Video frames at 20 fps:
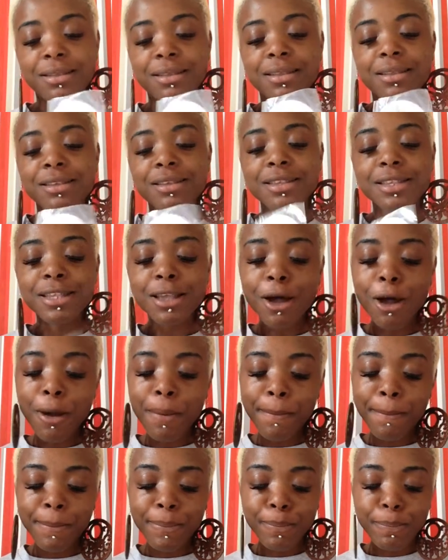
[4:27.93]

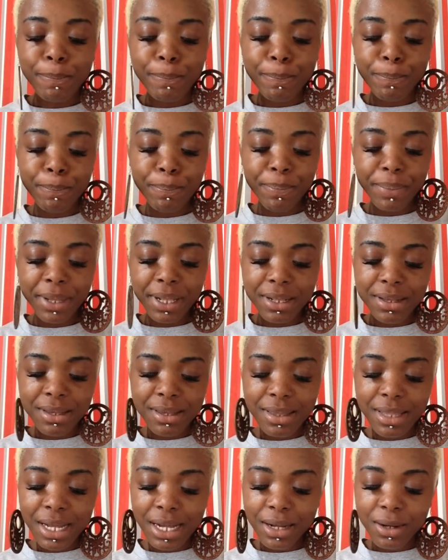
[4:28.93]
some bits
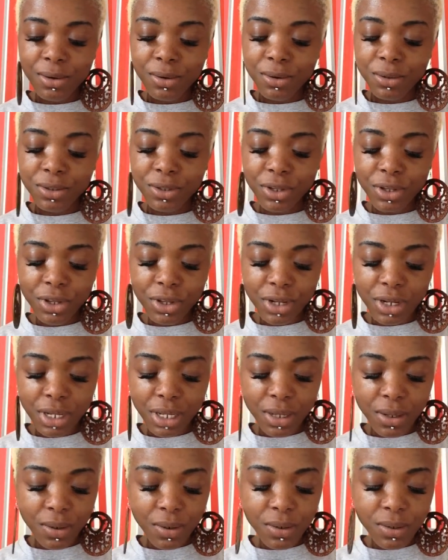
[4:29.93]
that goes on your
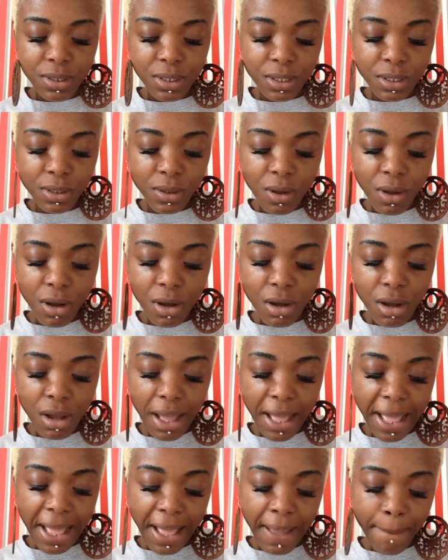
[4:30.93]
nails. It's got
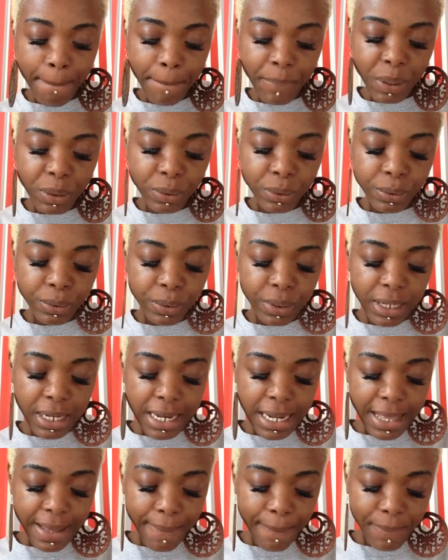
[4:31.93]
apple,
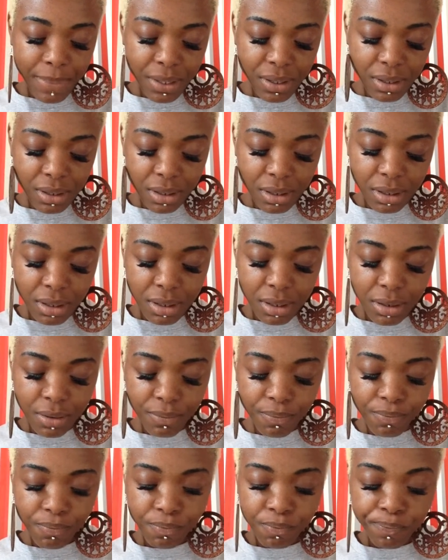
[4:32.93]

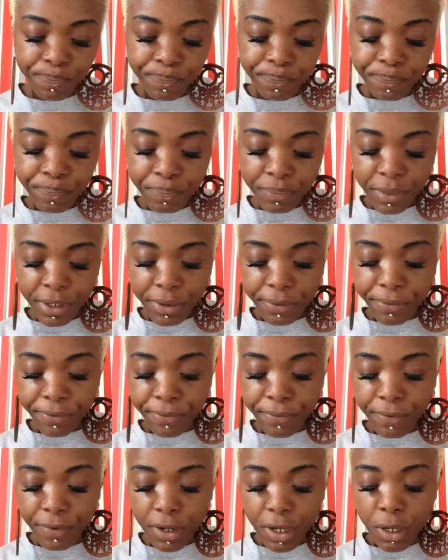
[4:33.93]
lemon,
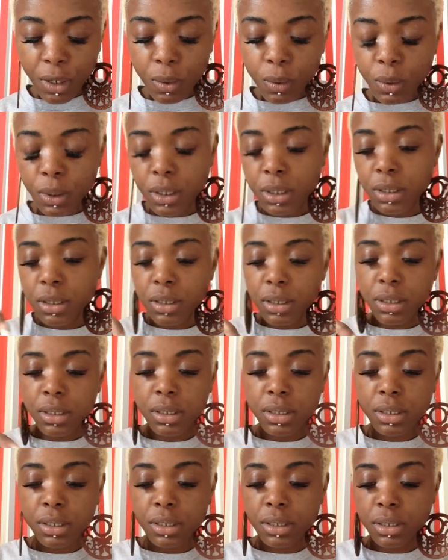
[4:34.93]

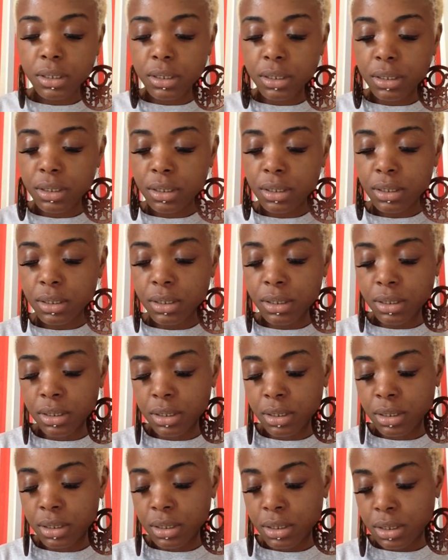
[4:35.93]
flowers,
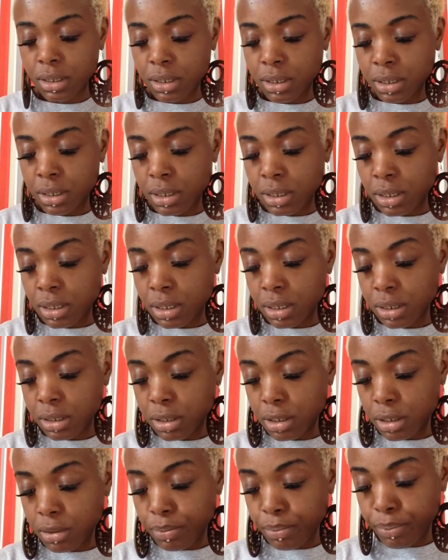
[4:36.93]

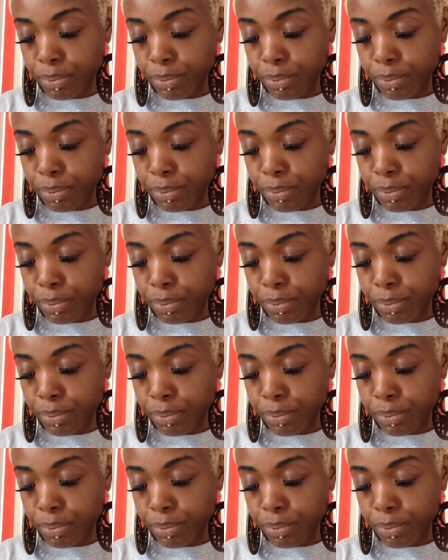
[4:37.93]
got